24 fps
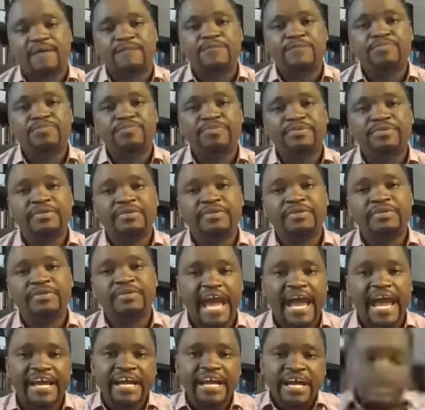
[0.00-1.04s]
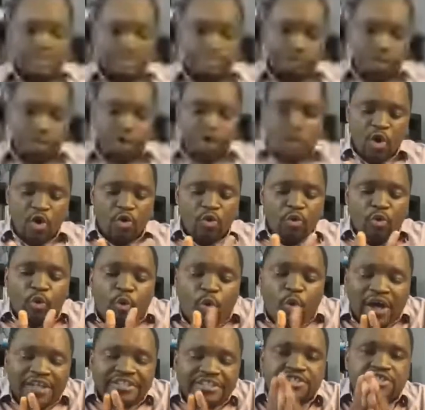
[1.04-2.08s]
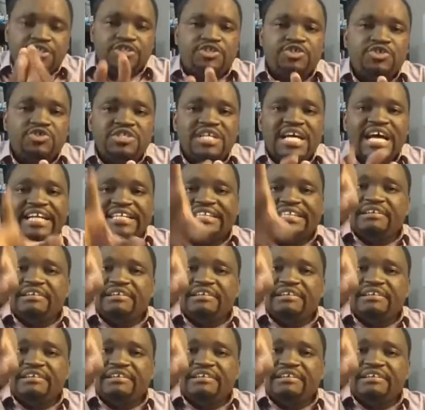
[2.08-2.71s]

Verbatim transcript: Okay. So once you do that, the